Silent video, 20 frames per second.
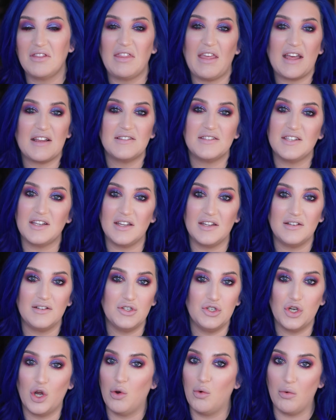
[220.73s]
That's it.
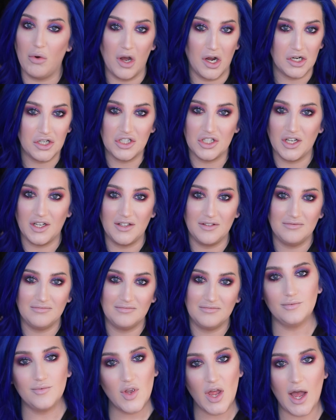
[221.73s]
Don't watch it.
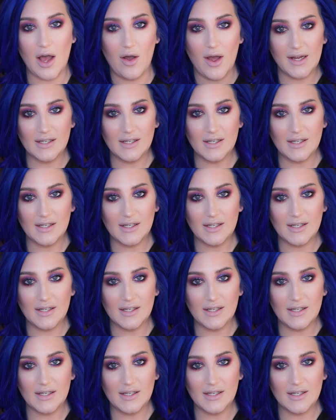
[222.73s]
Now,